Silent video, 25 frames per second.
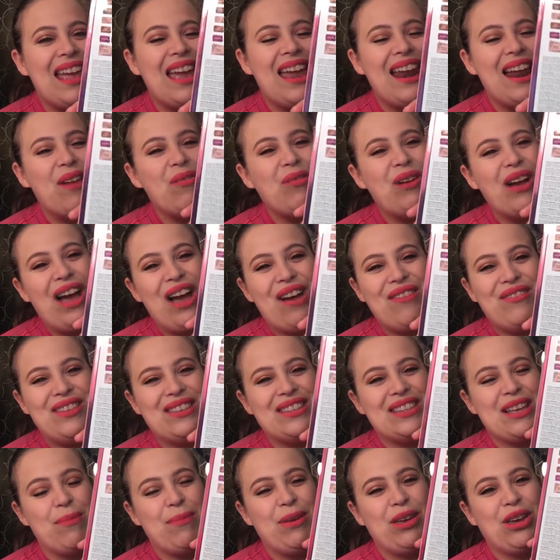and I will have
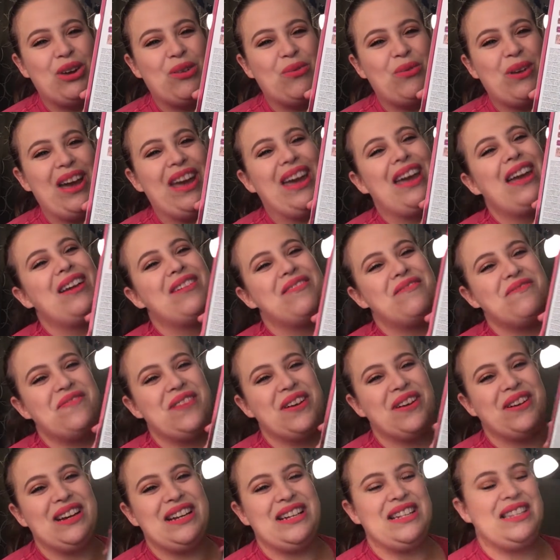this coming your way
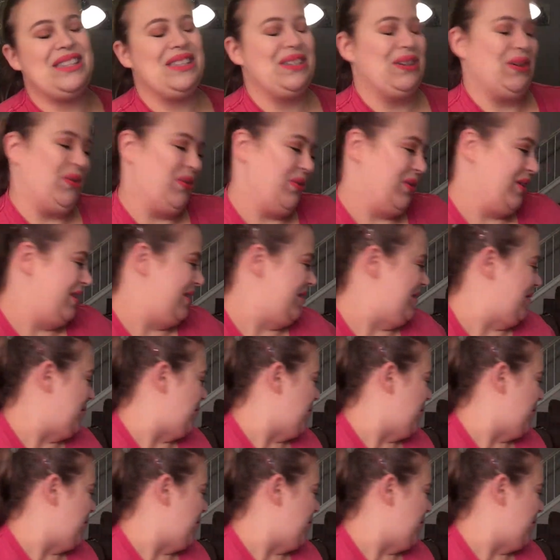very soon.